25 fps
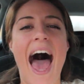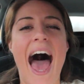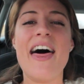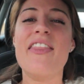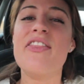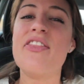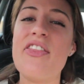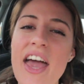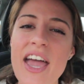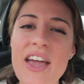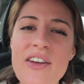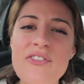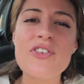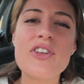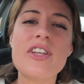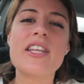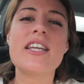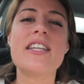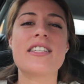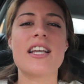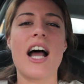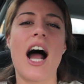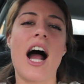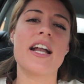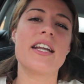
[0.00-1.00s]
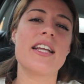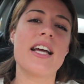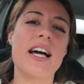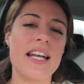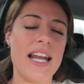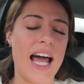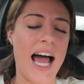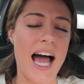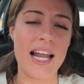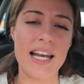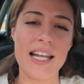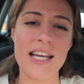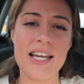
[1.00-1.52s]
and thankfully Tanya and
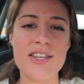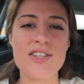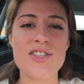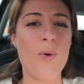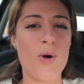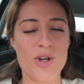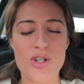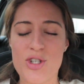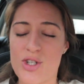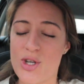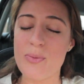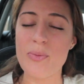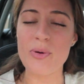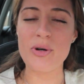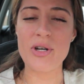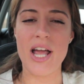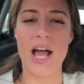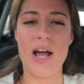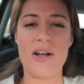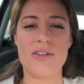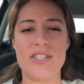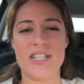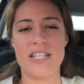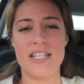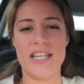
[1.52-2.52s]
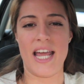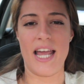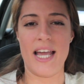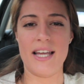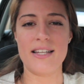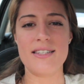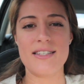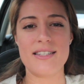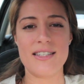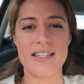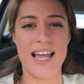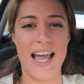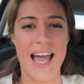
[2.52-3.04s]
Alex were super down to
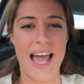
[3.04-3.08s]
dance.